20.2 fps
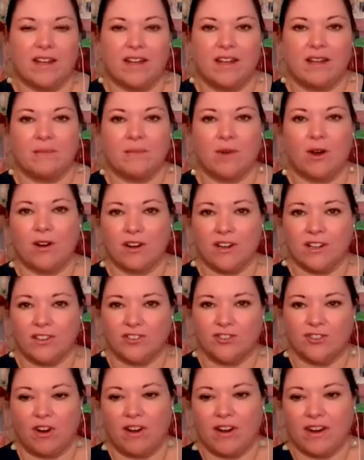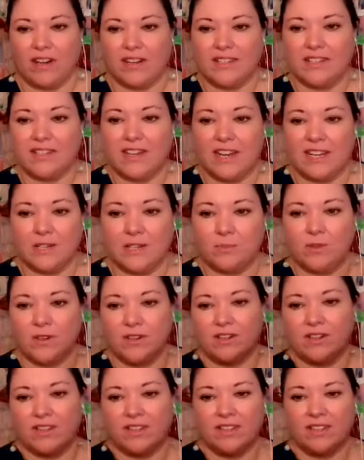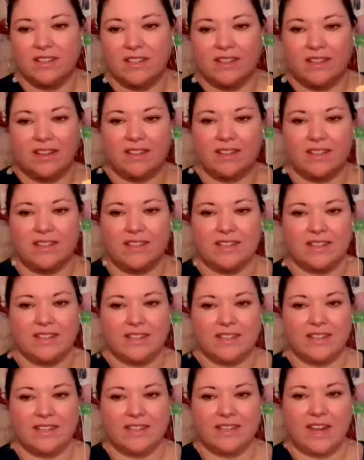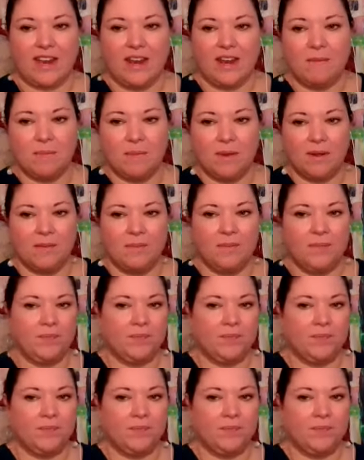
artist drawing and sketchbooks like this type.